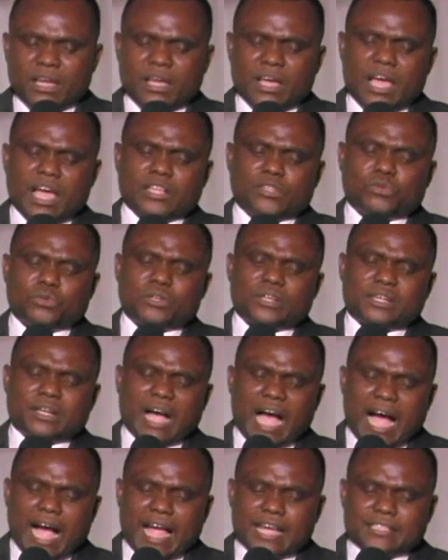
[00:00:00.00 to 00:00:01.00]
and to
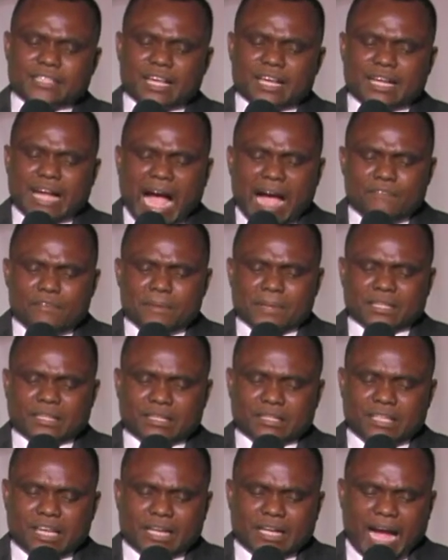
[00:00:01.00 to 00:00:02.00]
encourage
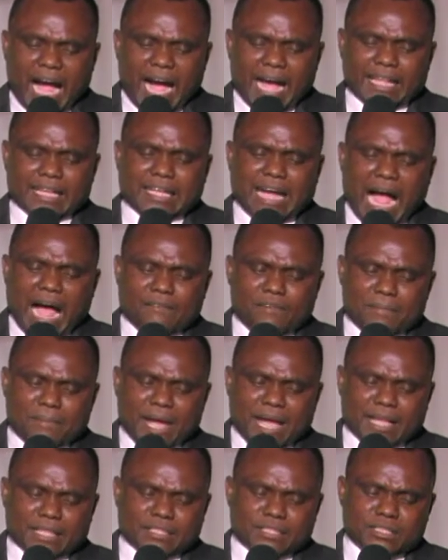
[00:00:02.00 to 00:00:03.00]
the current
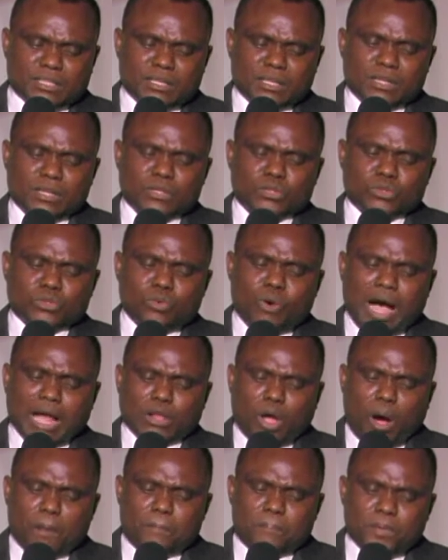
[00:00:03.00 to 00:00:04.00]
government to
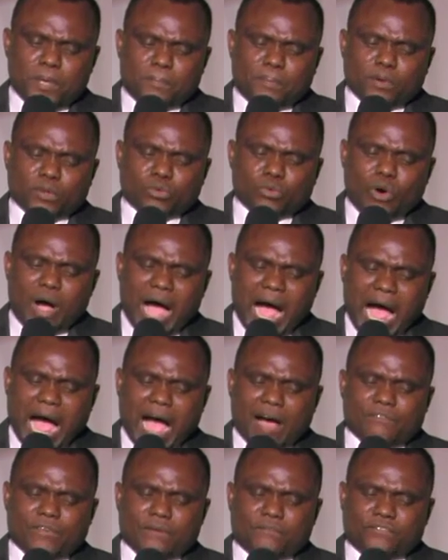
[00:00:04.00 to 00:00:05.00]
allow people to
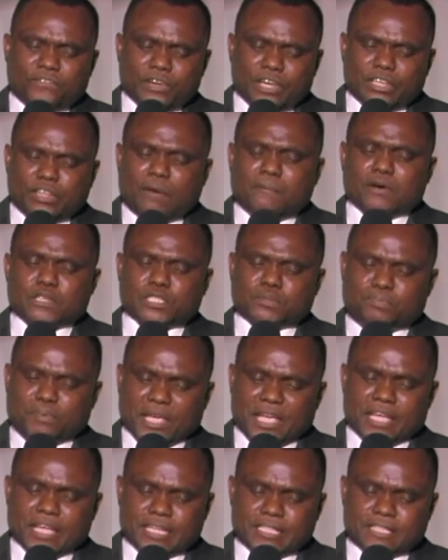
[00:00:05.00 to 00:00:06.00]
have a freedom of
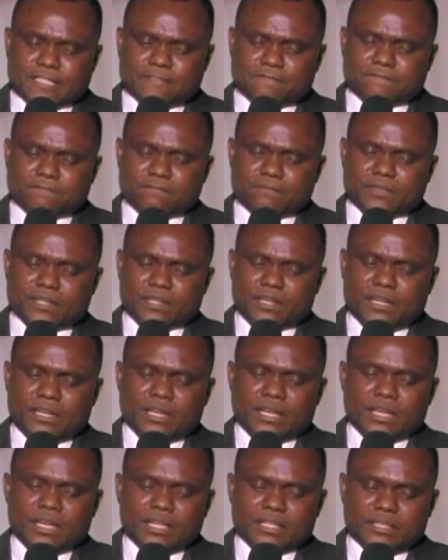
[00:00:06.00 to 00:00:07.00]
speech.
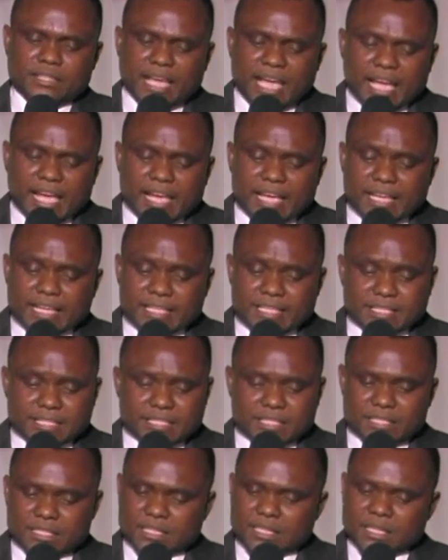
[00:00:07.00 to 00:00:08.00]

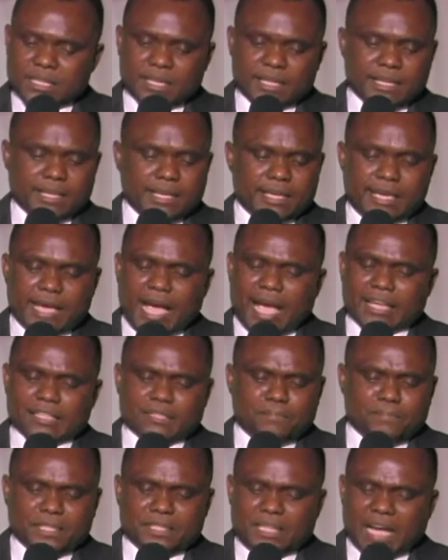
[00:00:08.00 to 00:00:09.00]
This
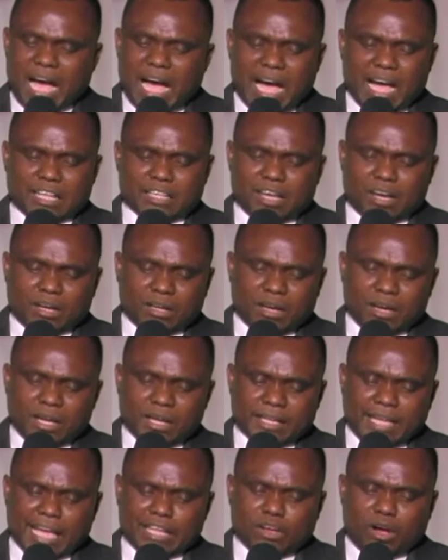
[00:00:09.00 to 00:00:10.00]
can be done
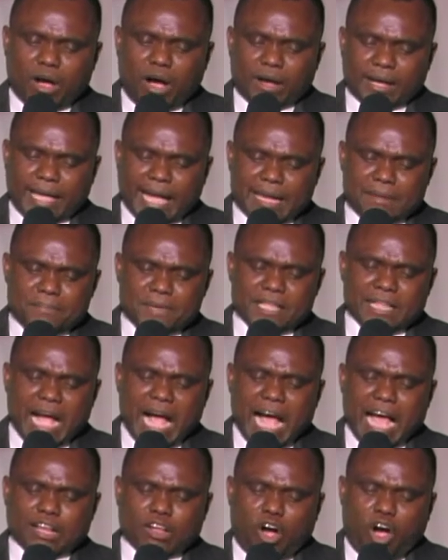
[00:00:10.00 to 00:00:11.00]

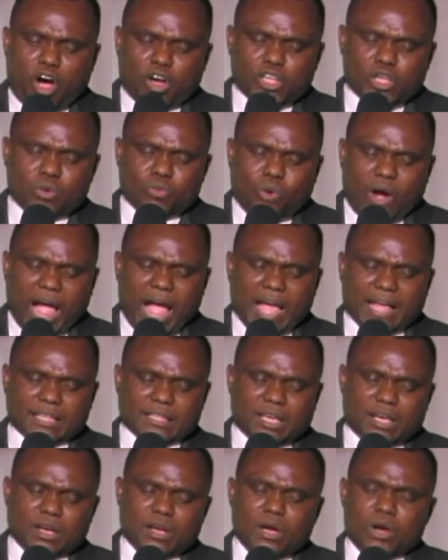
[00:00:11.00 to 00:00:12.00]
only
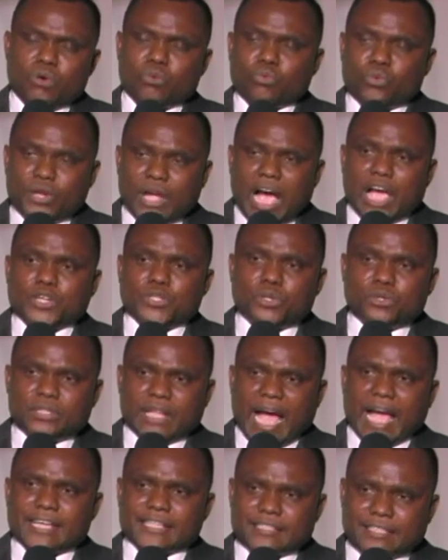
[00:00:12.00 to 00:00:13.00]
when we are
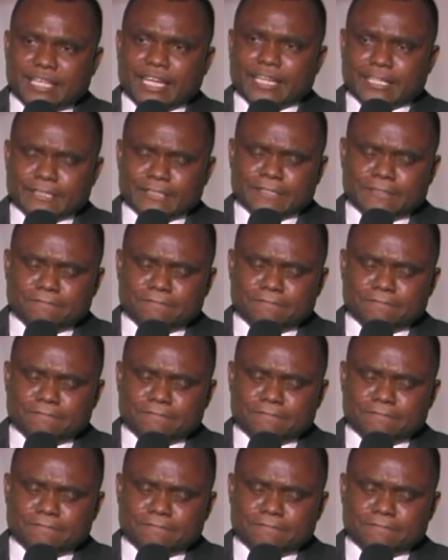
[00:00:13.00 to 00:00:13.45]
united.